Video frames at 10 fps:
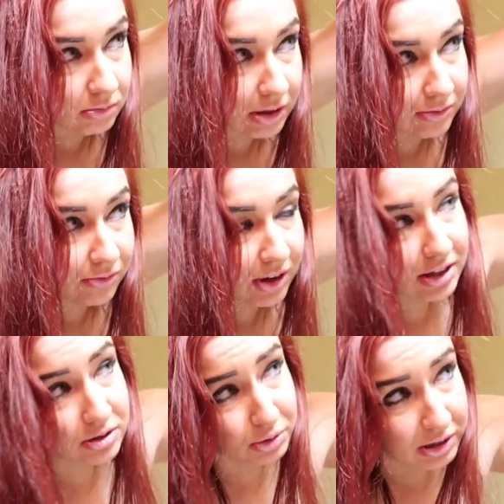it
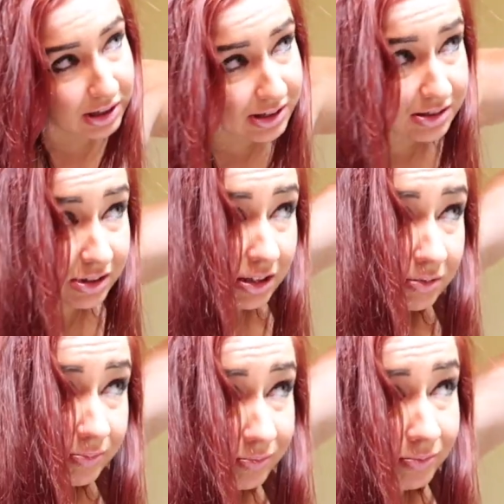fades really easily.